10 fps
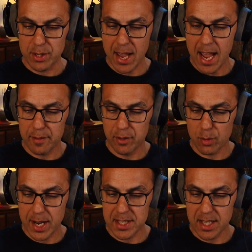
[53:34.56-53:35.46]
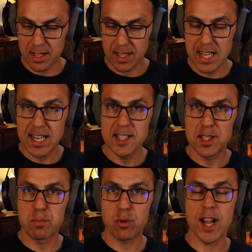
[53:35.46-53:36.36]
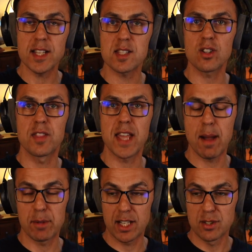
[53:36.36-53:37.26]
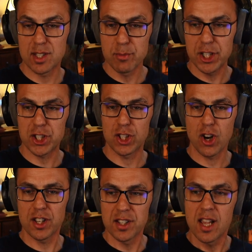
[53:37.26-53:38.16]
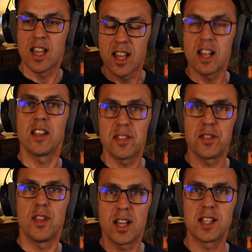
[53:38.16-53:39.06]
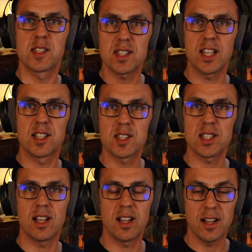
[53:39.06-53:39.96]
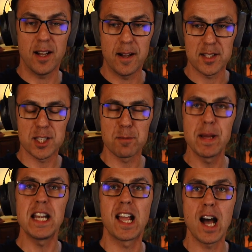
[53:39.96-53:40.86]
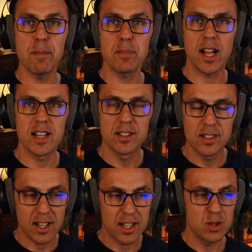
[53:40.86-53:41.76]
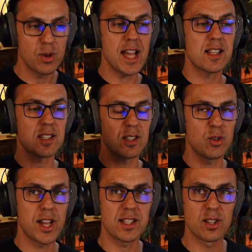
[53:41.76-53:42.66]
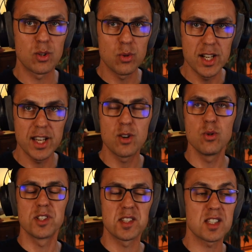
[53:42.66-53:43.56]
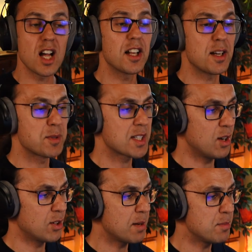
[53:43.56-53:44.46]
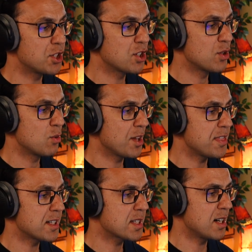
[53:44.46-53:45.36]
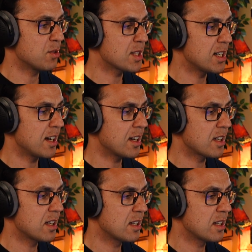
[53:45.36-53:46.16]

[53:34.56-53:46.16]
have already keys pressed on the Hammond and you switch it on. It's spinning up, and you get a really cool startup sound. Let me show you what that sounds like.